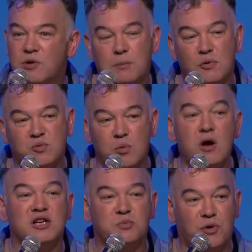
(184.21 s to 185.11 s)
people's
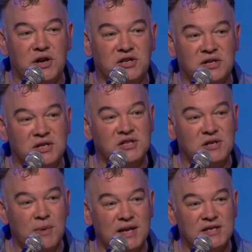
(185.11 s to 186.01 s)
worst
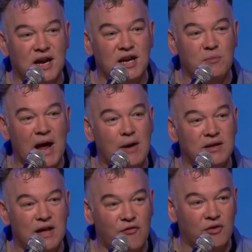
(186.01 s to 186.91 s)
prejudices to maintain
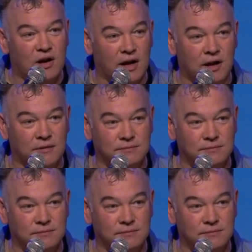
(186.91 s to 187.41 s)
power indefinitely.